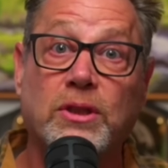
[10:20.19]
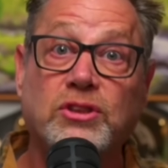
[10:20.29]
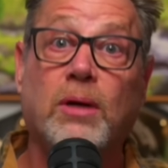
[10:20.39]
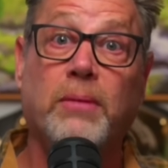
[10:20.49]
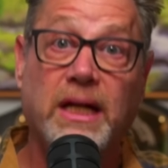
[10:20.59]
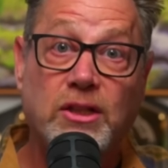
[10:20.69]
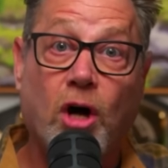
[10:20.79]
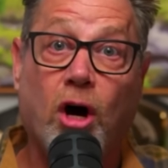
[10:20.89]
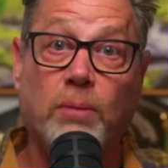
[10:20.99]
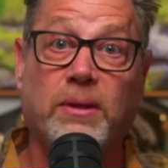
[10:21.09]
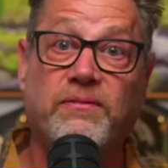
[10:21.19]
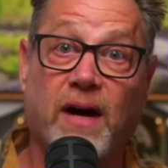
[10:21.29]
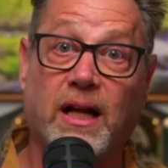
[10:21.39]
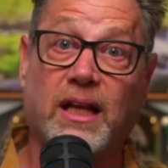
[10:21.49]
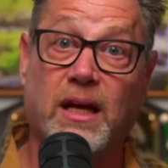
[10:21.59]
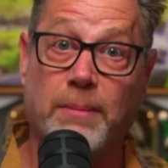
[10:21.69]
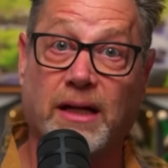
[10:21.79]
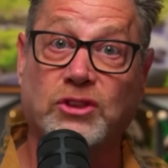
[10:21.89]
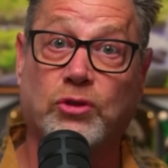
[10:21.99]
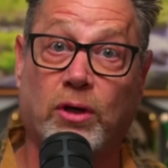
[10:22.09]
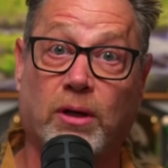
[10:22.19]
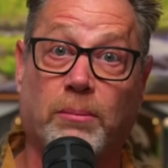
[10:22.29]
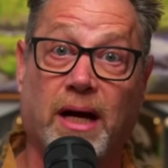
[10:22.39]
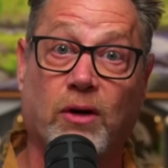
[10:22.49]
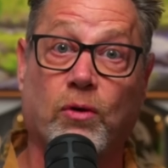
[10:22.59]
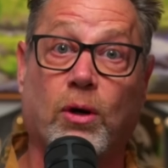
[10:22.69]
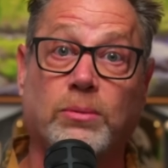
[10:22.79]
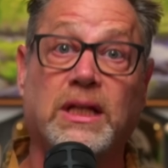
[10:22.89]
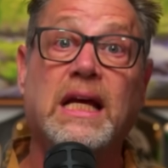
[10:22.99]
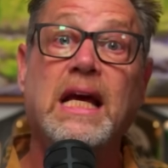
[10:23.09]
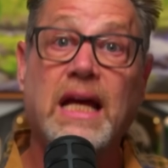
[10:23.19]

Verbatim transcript: When somebody taught me finally about soil microbes,